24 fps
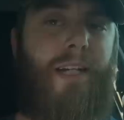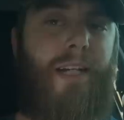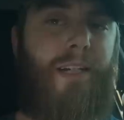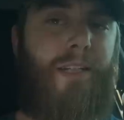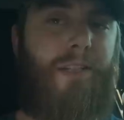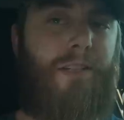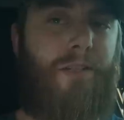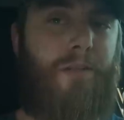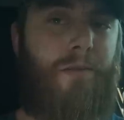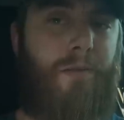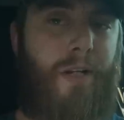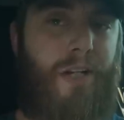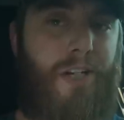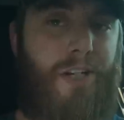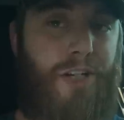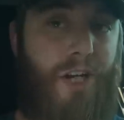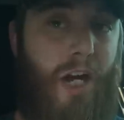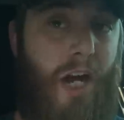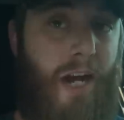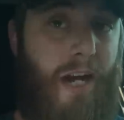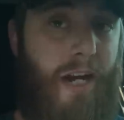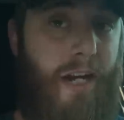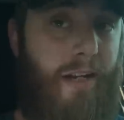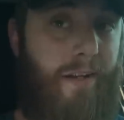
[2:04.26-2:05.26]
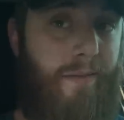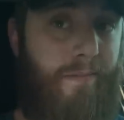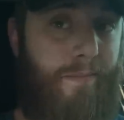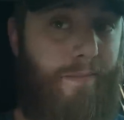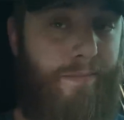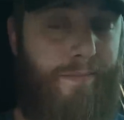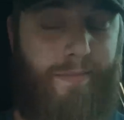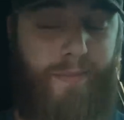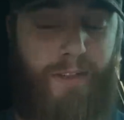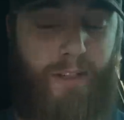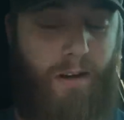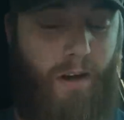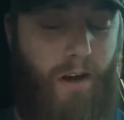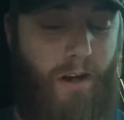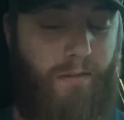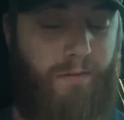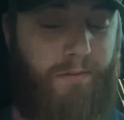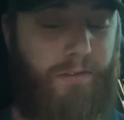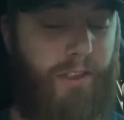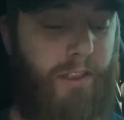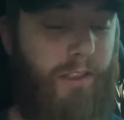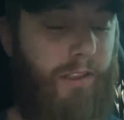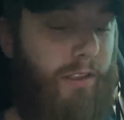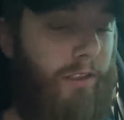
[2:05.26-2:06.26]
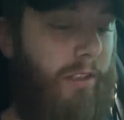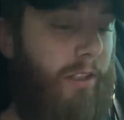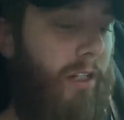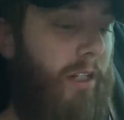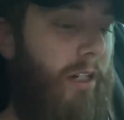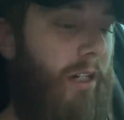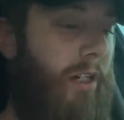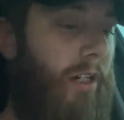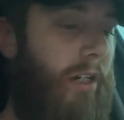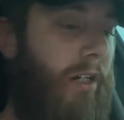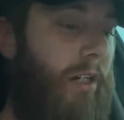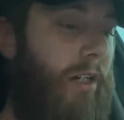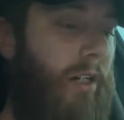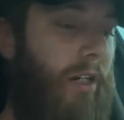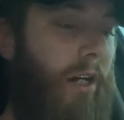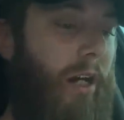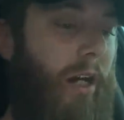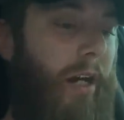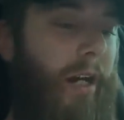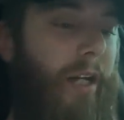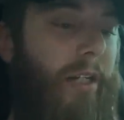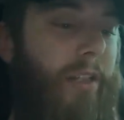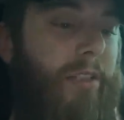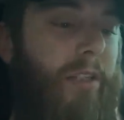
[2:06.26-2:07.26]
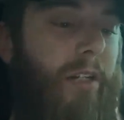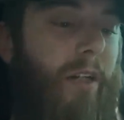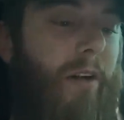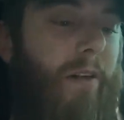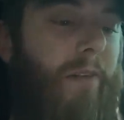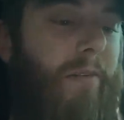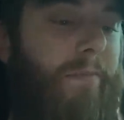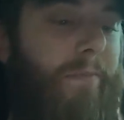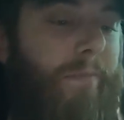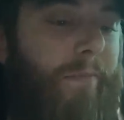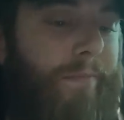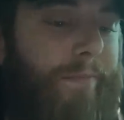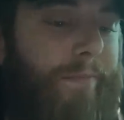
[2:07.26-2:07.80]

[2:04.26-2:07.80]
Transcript: into a giant conflict? All right, so